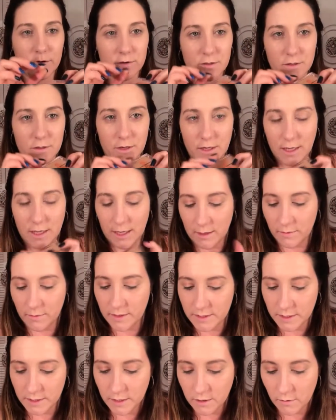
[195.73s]
so I can't
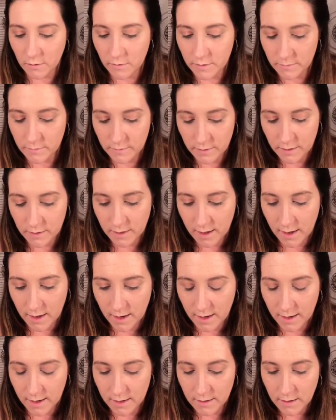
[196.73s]
wait to go in with
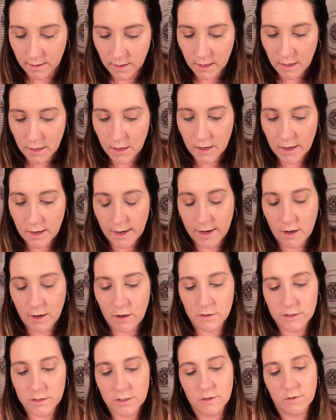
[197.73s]
that. I
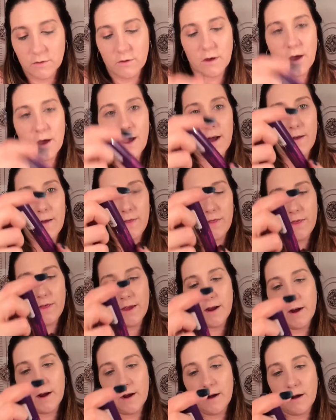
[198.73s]
also got
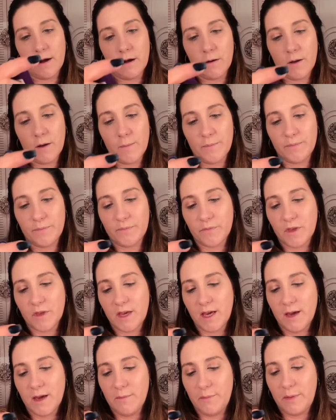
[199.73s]
their
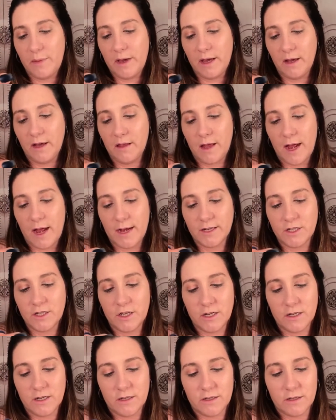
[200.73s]
Get Big
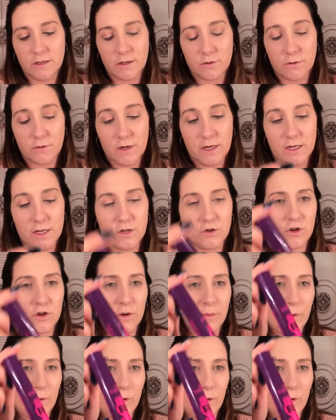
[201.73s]
Lashes 3 Triple